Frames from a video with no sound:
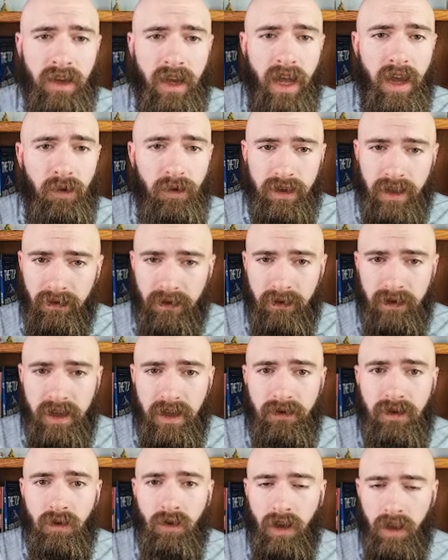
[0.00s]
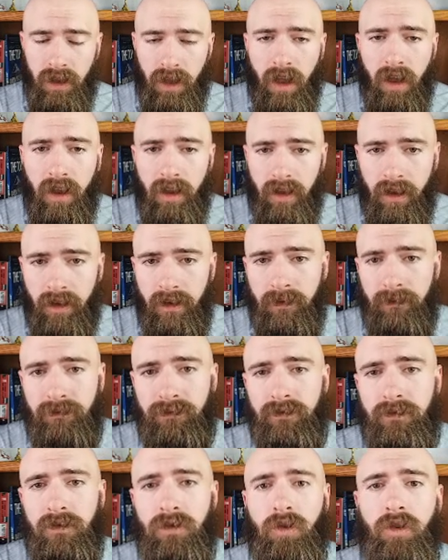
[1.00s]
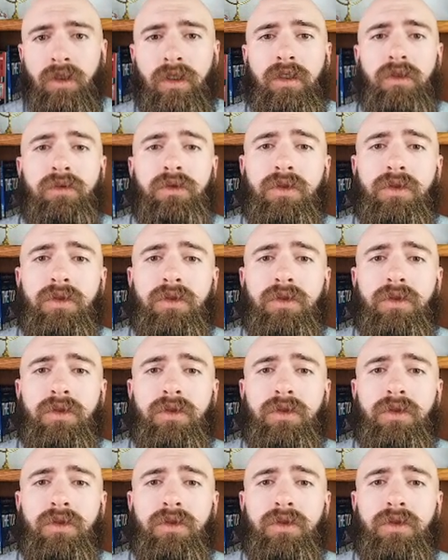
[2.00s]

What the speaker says: I will never give you halacha or